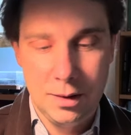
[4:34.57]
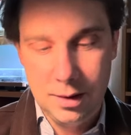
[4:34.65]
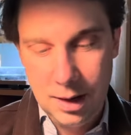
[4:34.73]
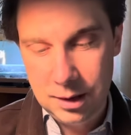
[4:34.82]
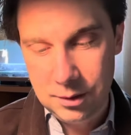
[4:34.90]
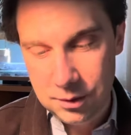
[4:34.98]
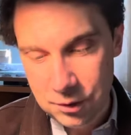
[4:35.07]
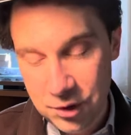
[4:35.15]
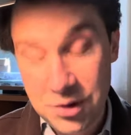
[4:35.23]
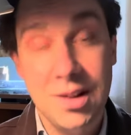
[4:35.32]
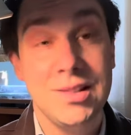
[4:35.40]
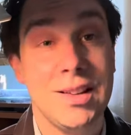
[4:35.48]
And
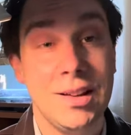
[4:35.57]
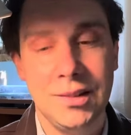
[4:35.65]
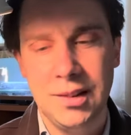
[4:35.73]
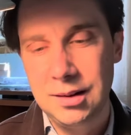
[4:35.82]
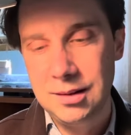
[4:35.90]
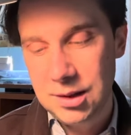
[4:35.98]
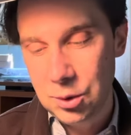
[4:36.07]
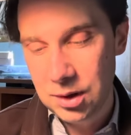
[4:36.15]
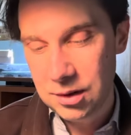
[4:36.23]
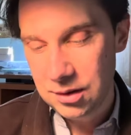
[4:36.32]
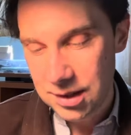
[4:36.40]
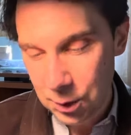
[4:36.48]
Žižek says that you
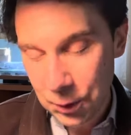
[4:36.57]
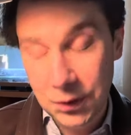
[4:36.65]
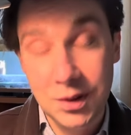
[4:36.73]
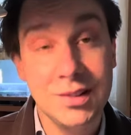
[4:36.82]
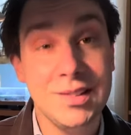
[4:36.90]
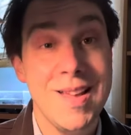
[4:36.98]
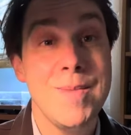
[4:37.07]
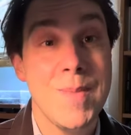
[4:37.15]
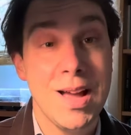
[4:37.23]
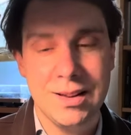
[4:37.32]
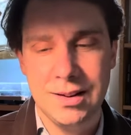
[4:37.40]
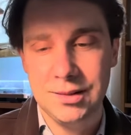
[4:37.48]
can use the same
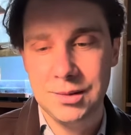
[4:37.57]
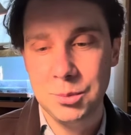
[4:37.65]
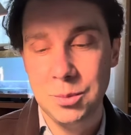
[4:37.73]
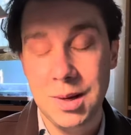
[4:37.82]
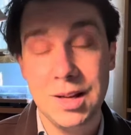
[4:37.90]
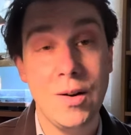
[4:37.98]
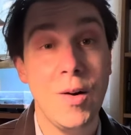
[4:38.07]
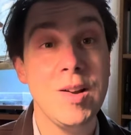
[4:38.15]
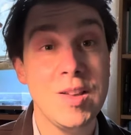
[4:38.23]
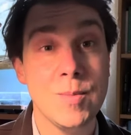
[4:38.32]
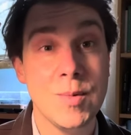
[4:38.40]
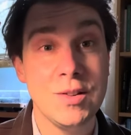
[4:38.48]
mechanism to make an
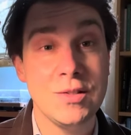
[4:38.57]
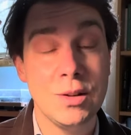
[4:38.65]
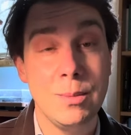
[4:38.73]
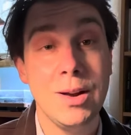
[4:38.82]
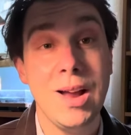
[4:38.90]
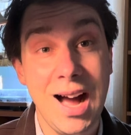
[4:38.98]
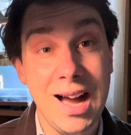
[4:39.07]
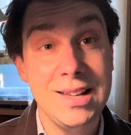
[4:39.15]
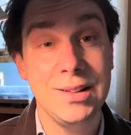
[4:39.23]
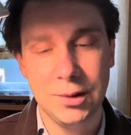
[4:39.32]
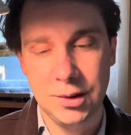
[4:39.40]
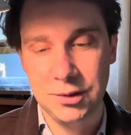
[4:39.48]
argument about
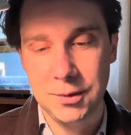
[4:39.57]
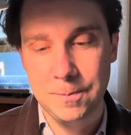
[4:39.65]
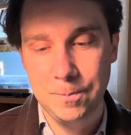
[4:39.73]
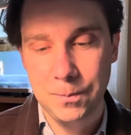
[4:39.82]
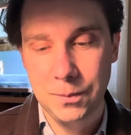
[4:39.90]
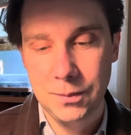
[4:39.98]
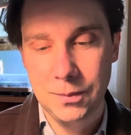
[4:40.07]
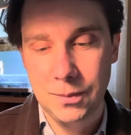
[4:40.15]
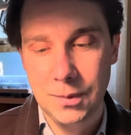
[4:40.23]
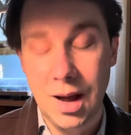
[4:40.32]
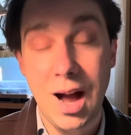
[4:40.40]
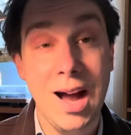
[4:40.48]
idealism.
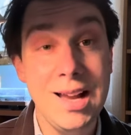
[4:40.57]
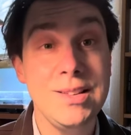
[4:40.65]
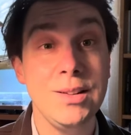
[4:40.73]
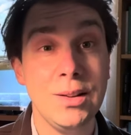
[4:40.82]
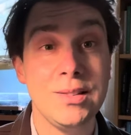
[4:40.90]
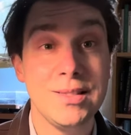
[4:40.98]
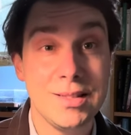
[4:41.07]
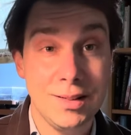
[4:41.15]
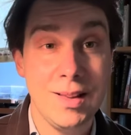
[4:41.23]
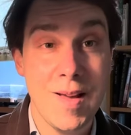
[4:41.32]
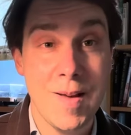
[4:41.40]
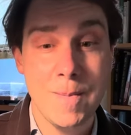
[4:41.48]
Idealists
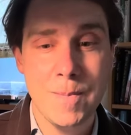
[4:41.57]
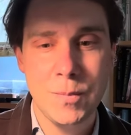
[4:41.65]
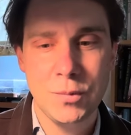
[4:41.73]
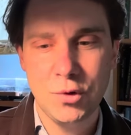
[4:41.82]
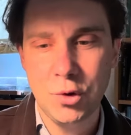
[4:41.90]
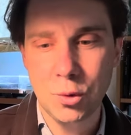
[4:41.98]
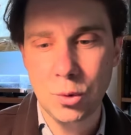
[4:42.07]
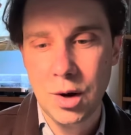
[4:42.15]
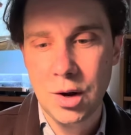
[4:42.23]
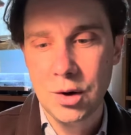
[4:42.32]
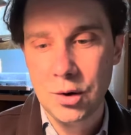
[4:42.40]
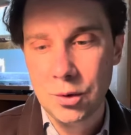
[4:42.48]
claim to
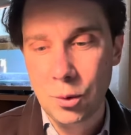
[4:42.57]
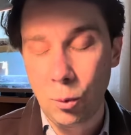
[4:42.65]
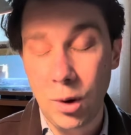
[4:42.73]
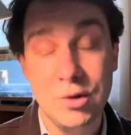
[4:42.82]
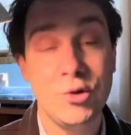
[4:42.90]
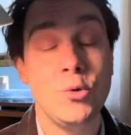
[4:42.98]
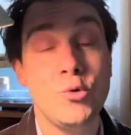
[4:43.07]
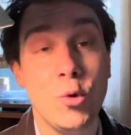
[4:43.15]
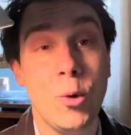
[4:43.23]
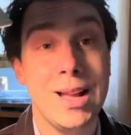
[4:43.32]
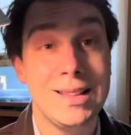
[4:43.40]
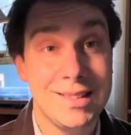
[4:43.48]
want to
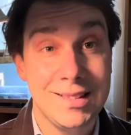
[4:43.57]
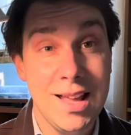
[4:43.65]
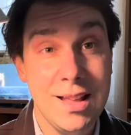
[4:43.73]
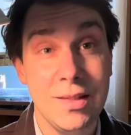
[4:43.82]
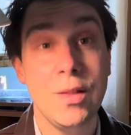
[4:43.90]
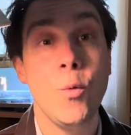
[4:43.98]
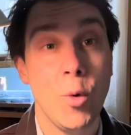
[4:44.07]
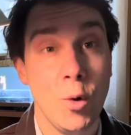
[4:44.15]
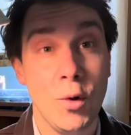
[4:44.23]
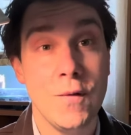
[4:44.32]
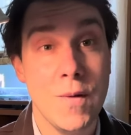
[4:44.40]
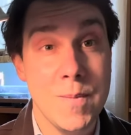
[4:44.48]
transcend the
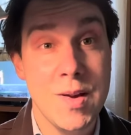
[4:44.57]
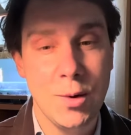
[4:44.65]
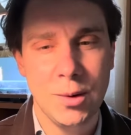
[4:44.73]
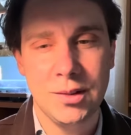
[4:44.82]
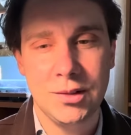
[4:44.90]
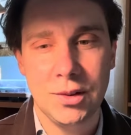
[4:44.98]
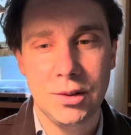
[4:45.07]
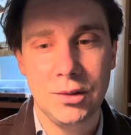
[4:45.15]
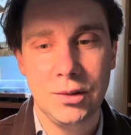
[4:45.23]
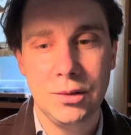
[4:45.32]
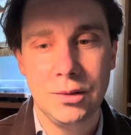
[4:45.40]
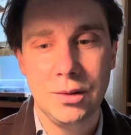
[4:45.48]
world of
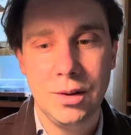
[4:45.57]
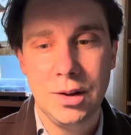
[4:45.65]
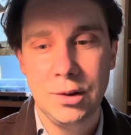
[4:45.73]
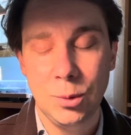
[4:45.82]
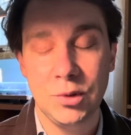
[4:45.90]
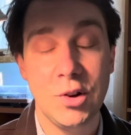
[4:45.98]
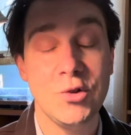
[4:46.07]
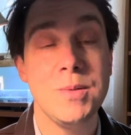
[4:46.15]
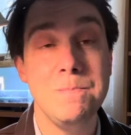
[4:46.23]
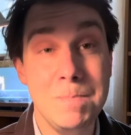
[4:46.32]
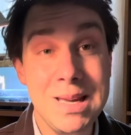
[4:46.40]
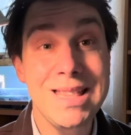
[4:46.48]
appearances, to
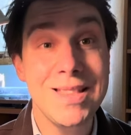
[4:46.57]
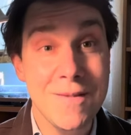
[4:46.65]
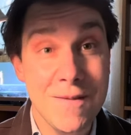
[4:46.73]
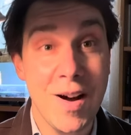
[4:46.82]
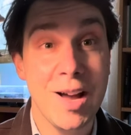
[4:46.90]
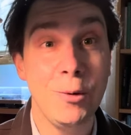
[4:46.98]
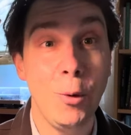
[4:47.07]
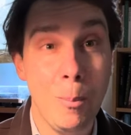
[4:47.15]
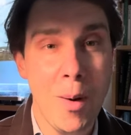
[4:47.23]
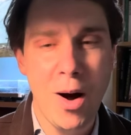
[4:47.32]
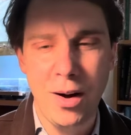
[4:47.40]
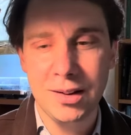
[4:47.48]
essentially beat the final
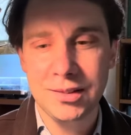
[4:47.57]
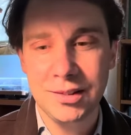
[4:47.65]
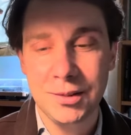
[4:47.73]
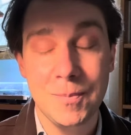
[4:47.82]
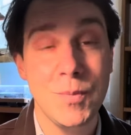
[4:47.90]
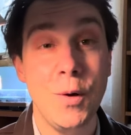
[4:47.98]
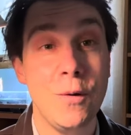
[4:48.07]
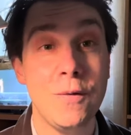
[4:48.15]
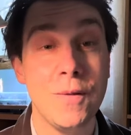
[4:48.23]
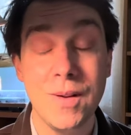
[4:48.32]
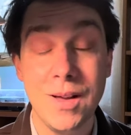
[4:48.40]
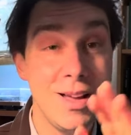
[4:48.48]
boss of
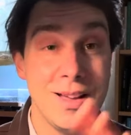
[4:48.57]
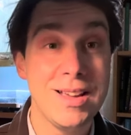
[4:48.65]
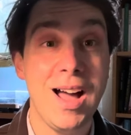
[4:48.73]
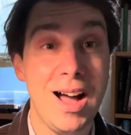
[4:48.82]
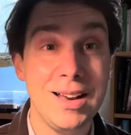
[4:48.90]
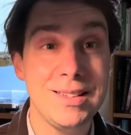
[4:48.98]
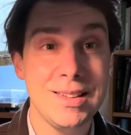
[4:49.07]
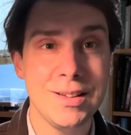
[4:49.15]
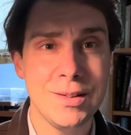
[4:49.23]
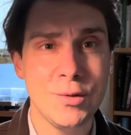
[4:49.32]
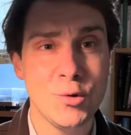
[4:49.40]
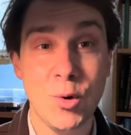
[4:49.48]

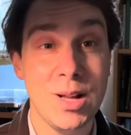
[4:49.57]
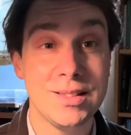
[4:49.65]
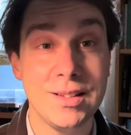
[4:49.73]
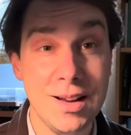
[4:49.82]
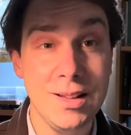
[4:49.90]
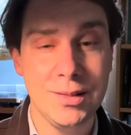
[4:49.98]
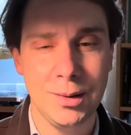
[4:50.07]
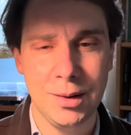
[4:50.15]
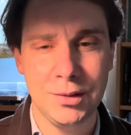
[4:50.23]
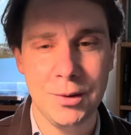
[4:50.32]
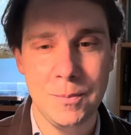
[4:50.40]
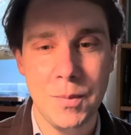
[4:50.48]
Kantian
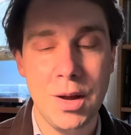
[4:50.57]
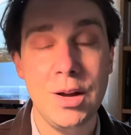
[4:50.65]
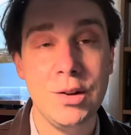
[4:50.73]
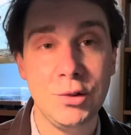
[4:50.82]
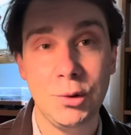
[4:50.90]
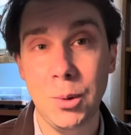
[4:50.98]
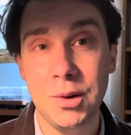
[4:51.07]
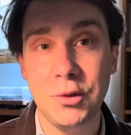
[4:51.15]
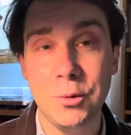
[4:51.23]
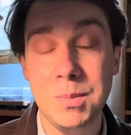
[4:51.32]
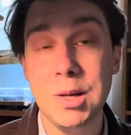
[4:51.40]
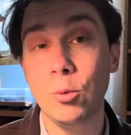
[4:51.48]
transcendentalism so as
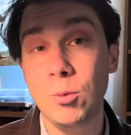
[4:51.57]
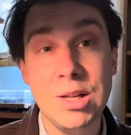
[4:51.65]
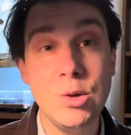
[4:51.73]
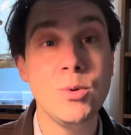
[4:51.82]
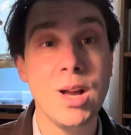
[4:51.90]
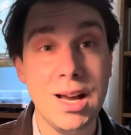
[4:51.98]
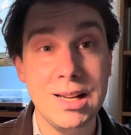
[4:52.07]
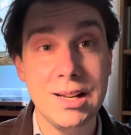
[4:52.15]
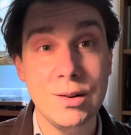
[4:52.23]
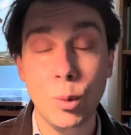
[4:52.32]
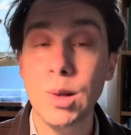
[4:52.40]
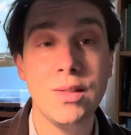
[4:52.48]
to be
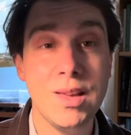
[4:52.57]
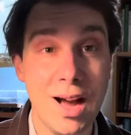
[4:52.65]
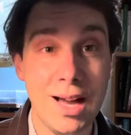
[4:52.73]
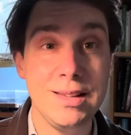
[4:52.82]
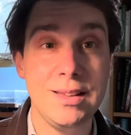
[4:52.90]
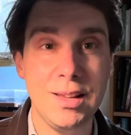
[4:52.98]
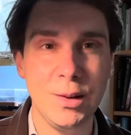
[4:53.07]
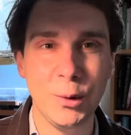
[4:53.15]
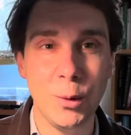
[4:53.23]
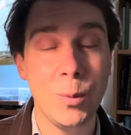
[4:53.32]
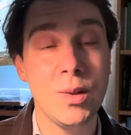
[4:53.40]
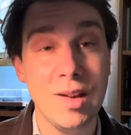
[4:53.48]
reunited with the
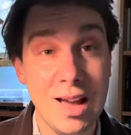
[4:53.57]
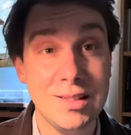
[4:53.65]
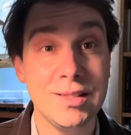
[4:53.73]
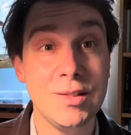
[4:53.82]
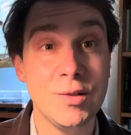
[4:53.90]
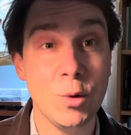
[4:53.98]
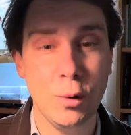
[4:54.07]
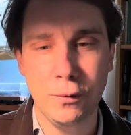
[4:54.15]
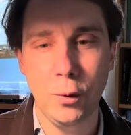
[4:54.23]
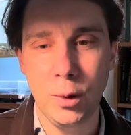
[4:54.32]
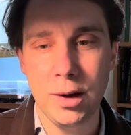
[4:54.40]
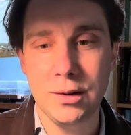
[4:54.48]
ideal, with essence or
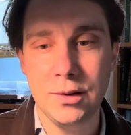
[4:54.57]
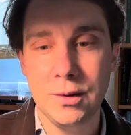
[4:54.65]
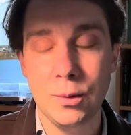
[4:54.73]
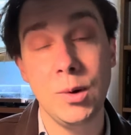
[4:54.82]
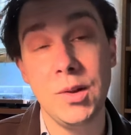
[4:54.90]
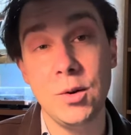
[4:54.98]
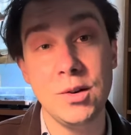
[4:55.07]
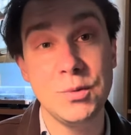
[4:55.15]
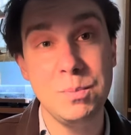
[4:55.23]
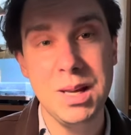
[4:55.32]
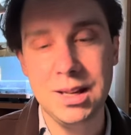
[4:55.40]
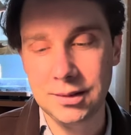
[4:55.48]
void, where there is
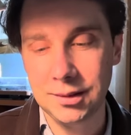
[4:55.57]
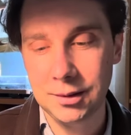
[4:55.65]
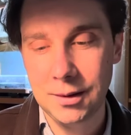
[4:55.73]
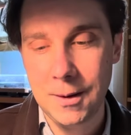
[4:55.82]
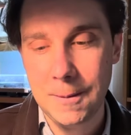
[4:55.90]
peace.